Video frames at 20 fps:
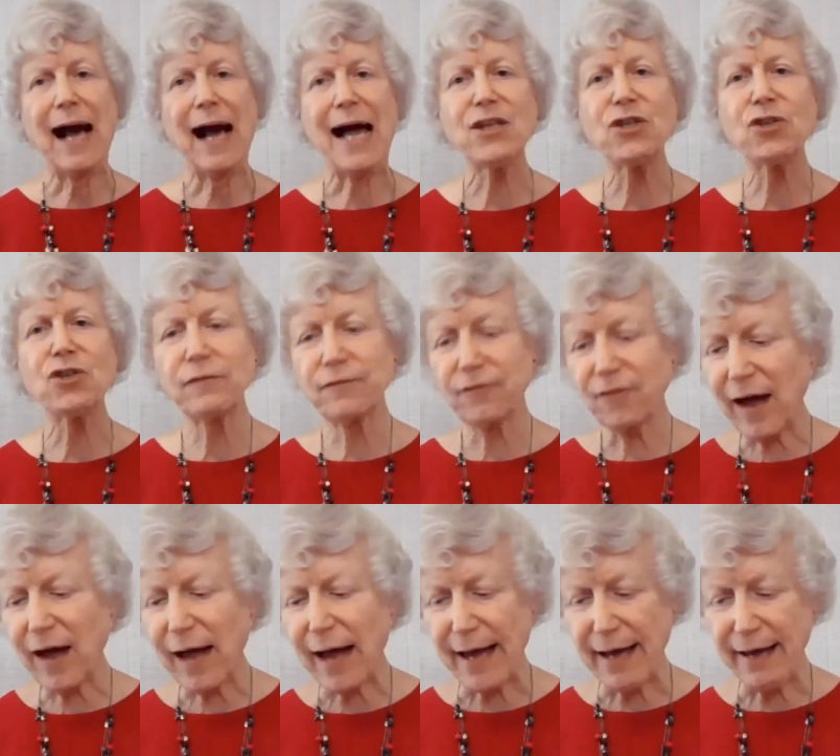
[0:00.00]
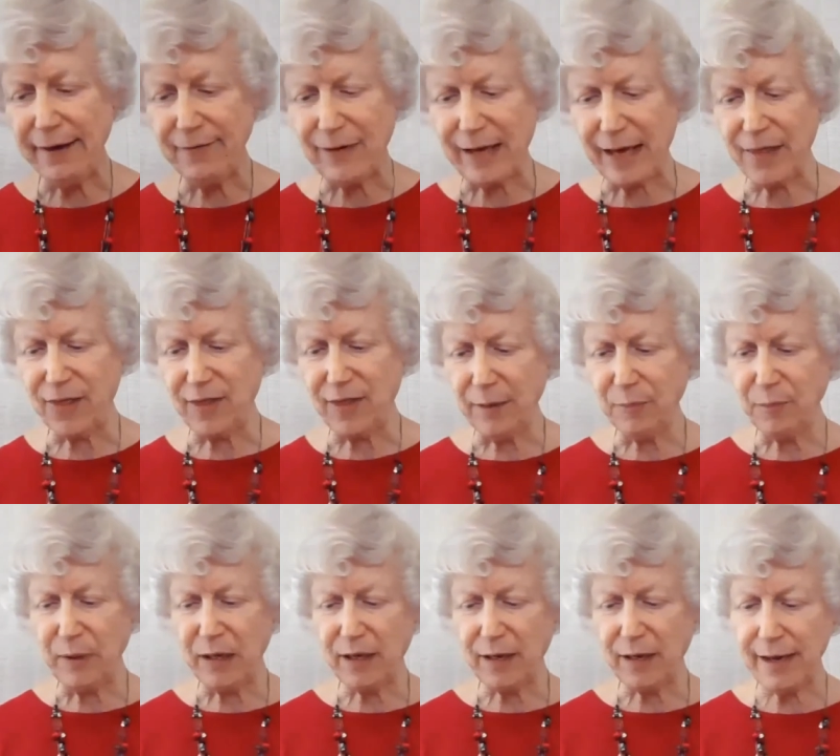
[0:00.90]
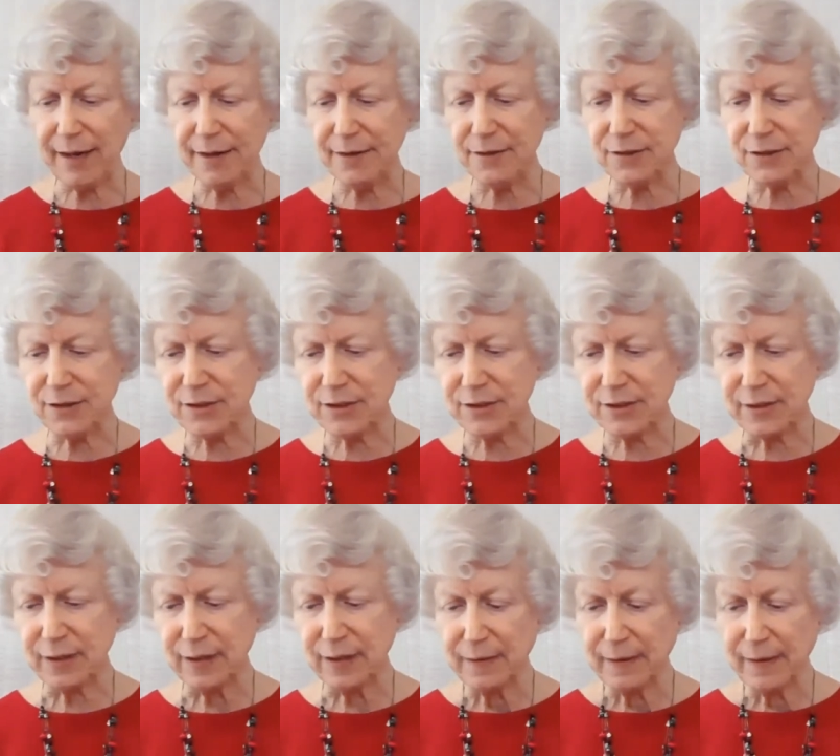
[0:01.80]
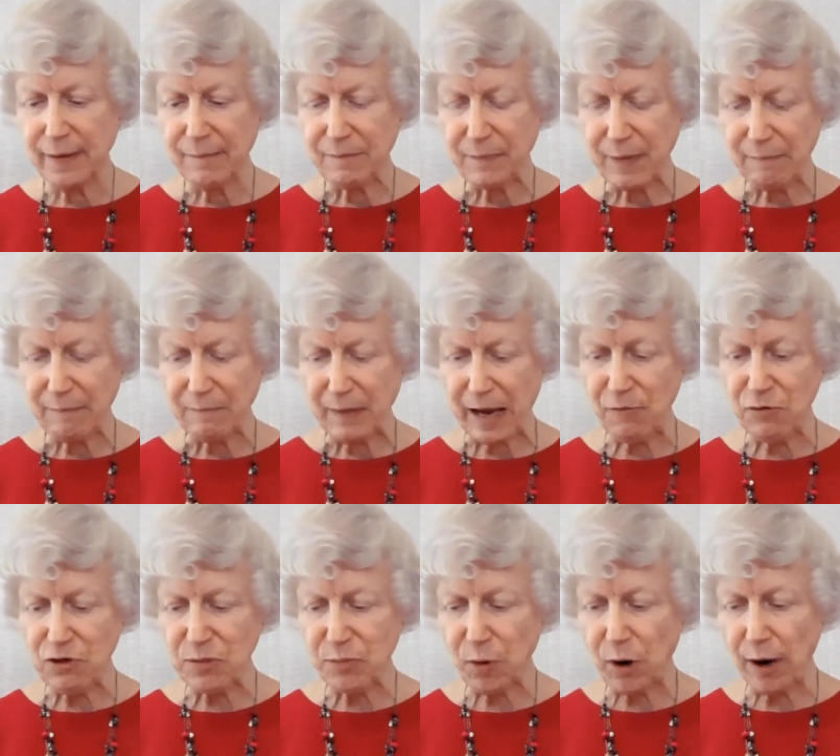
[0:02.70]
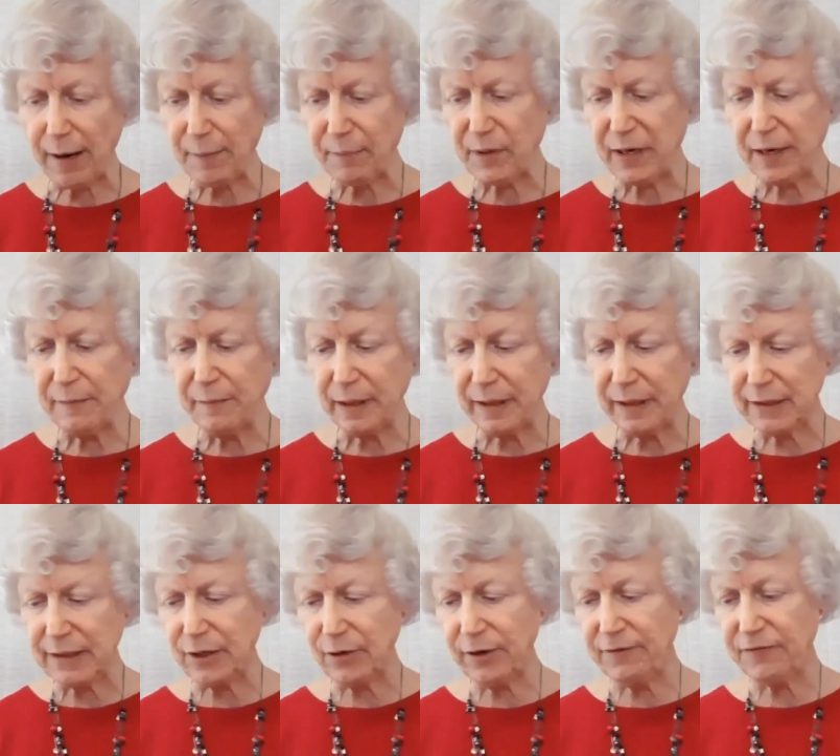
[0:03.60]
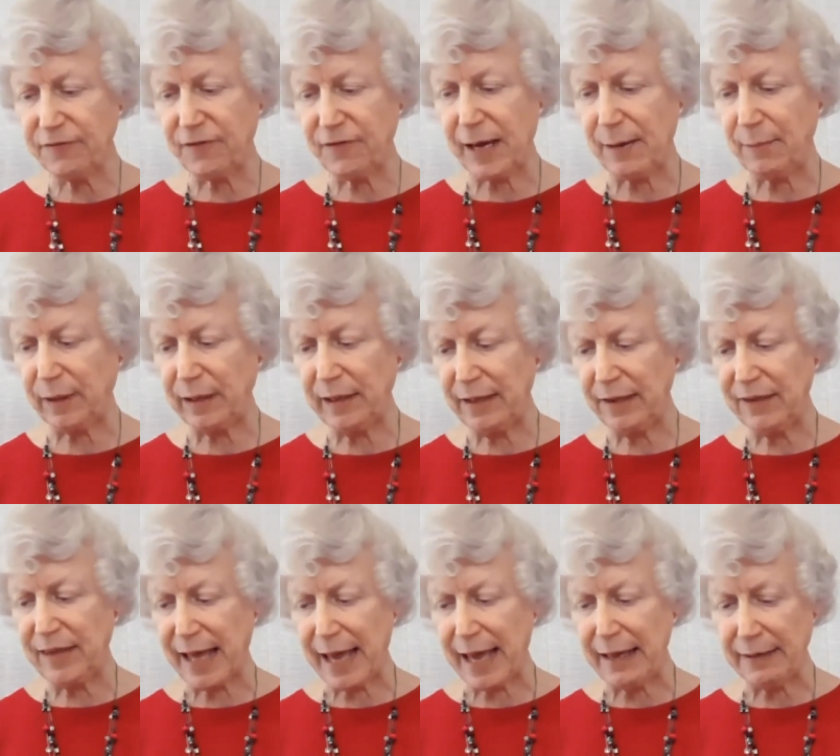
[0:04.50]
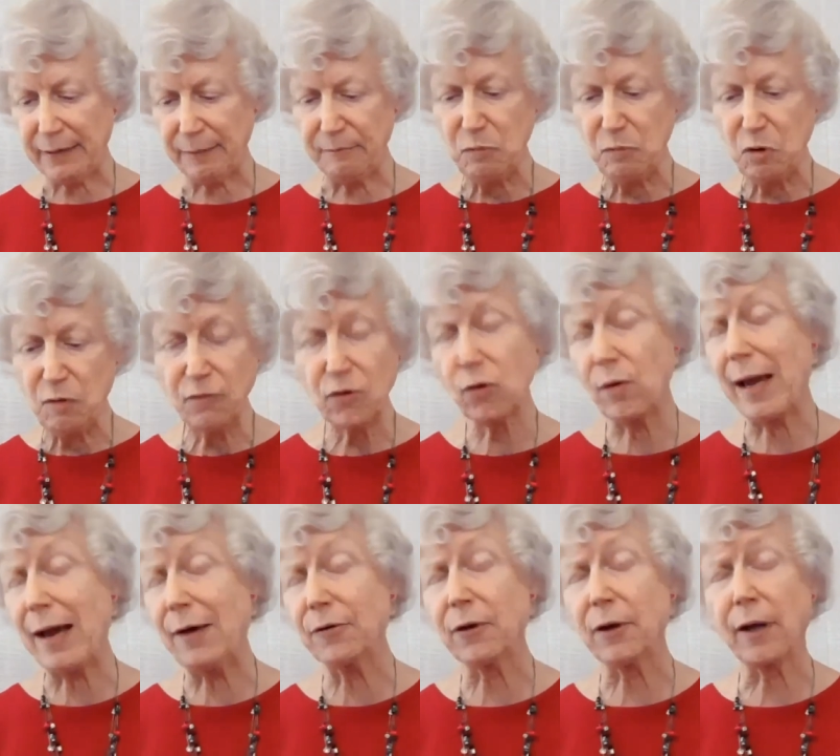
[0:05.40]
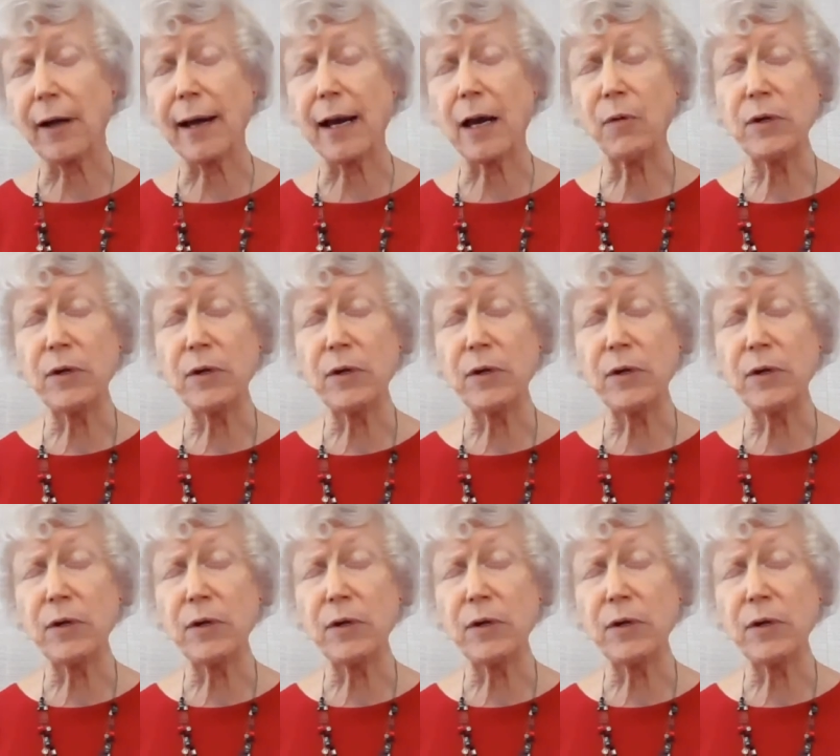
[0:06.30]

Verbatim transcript: I survived, I think, because I was brought up in a military family that moved around a lot.